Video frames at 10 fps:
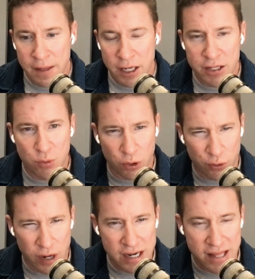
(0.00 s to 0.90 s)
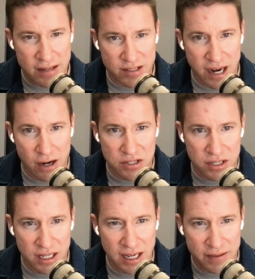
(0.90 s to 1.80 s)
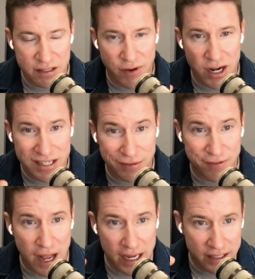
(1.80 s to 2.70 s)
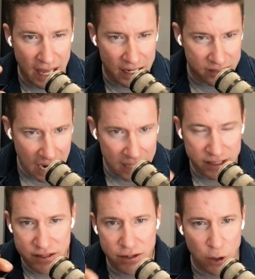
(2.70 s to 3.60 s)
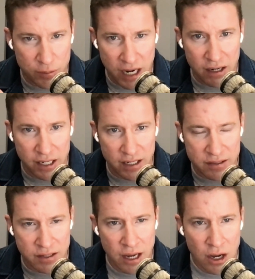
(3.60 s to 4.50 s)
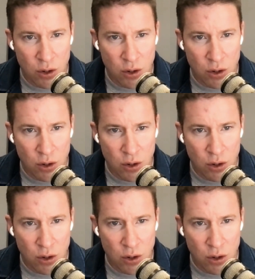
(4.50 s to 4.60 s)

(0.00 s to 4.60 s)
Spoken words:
is we're creating that scarcity in these very defined, kind of tightly scoped areas